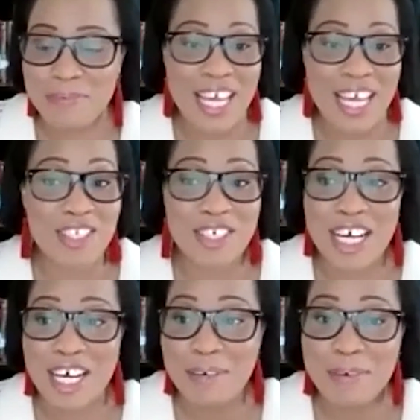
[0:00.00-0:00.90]
Thanks
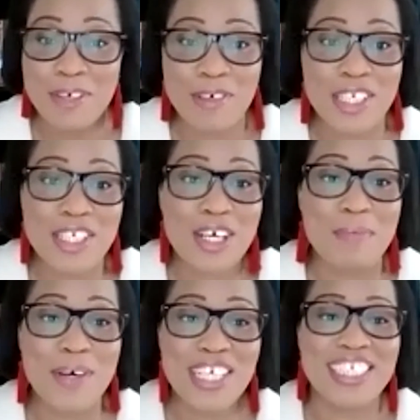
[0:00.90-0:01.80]
for agreeing to
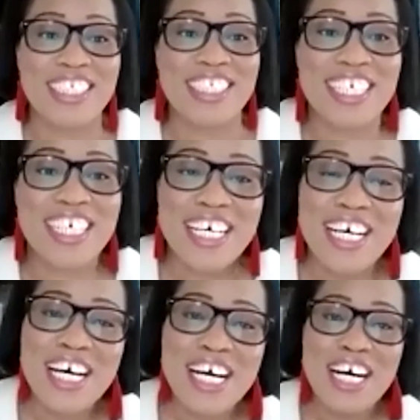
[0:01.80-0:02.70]
come on.
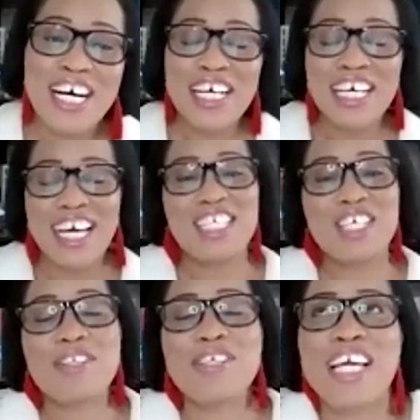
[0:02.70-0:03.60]
Okay,
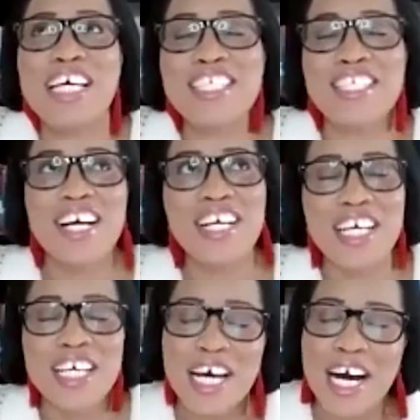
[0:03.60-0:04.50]
so to get
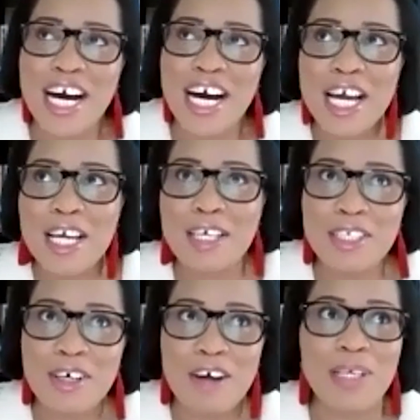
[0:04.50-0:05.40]
started,
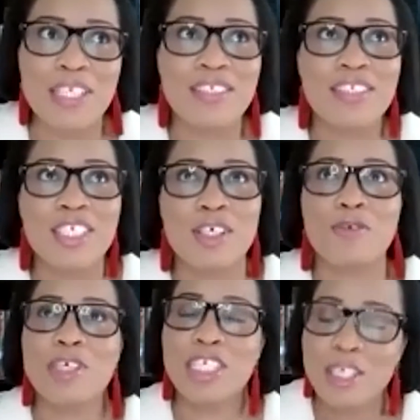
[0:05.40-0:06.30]
I've been,
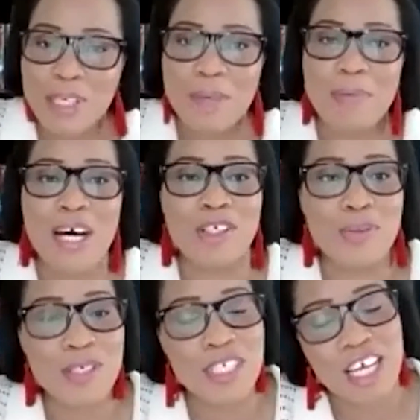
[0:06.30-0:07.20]
reading a bit
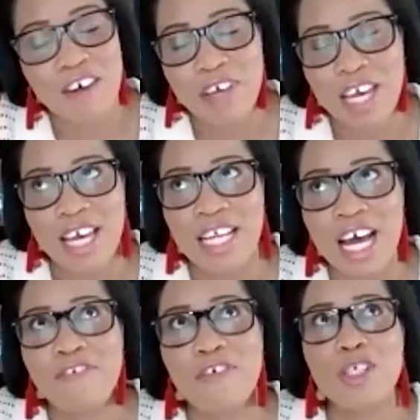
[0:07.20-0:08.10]
about you and stuff, and
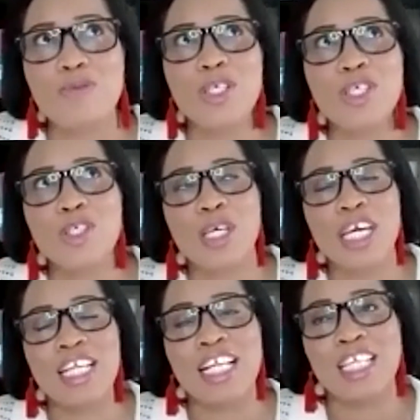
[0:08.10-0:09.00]
I first want you to
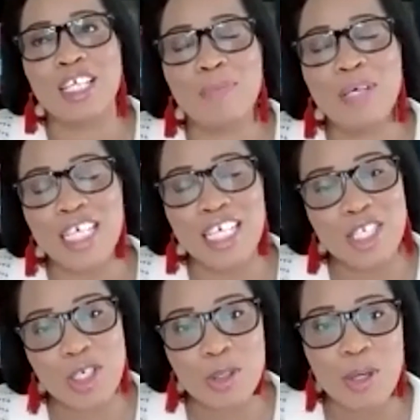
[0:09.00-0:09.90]
get a little bit
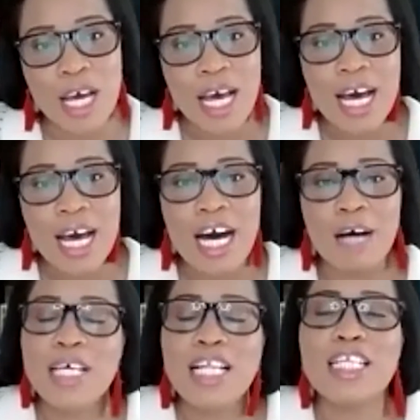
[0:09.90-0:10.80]
into
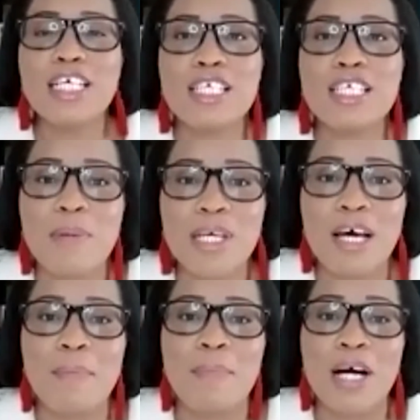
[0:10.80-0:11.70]
telling us a bit
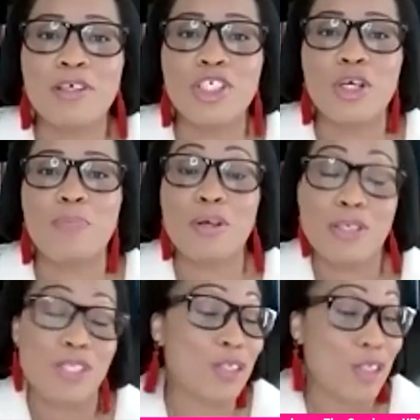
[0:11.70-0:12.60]
about your
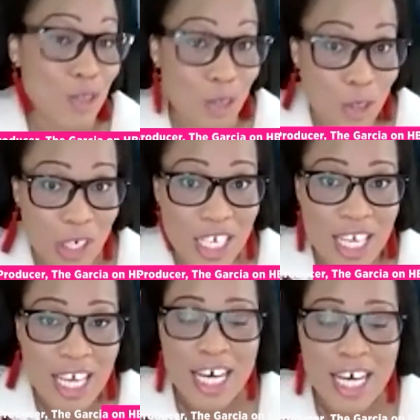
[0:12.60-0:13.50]
personal story.